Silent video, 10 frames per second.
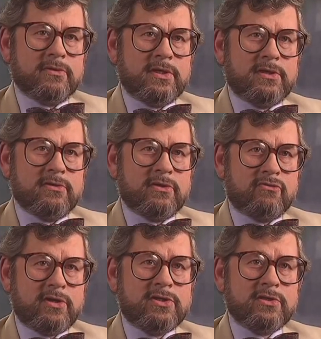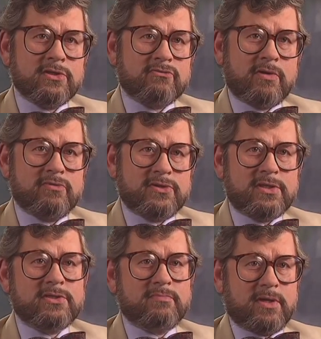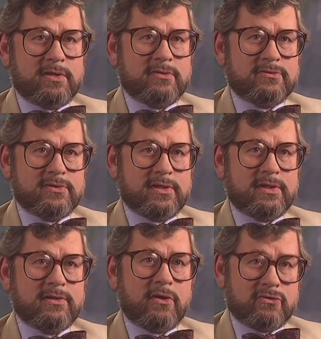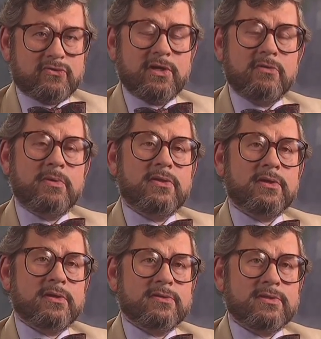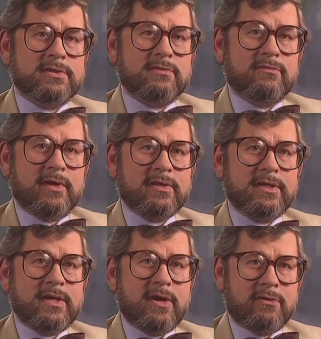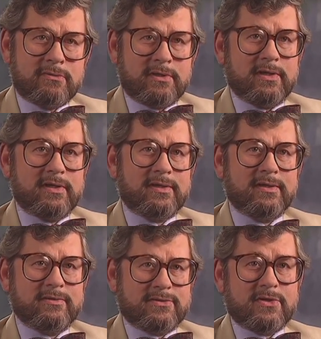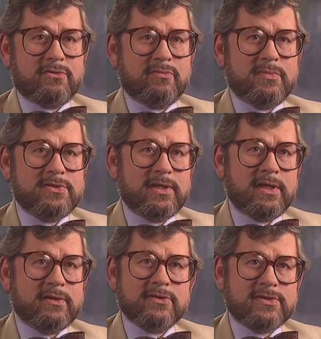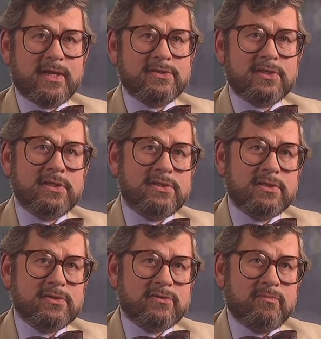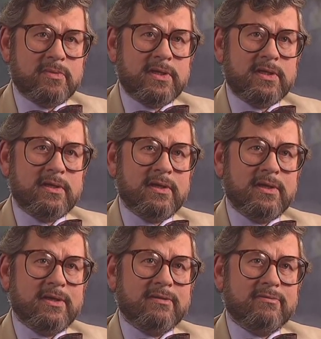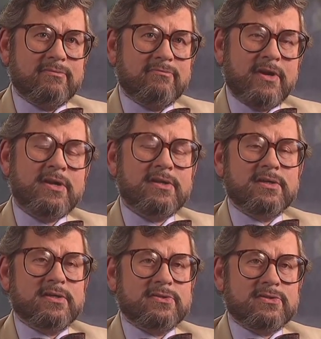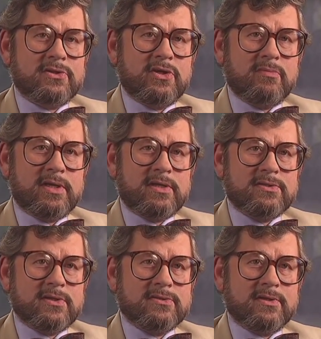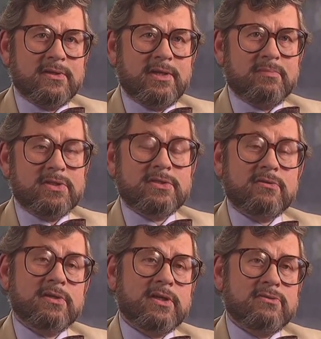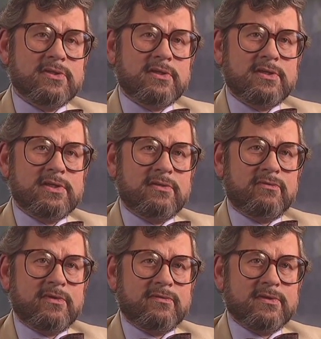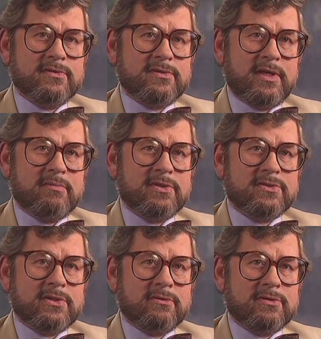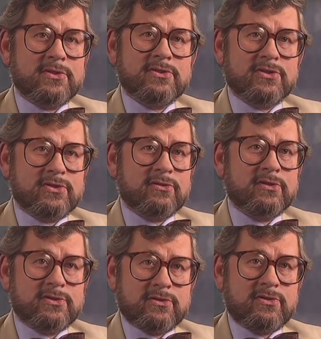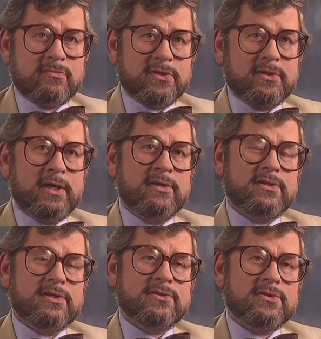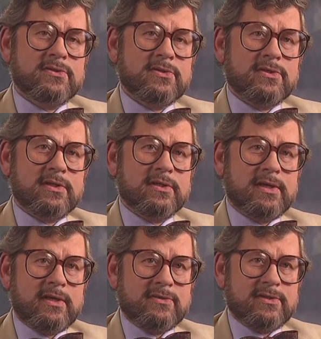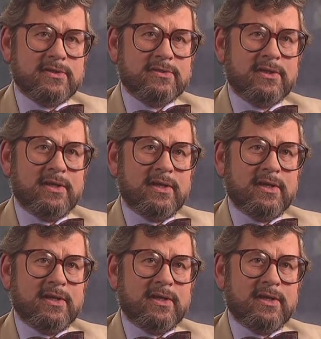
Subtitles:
The creature that's represented by Lucy, Australopithecus, is in fact the only so-called missing link that stands any chance of being recognised as a human ancestor. But as long ago as the 1950s, the eminent zoologist Sir Solly Zuckerman did a statistical analysis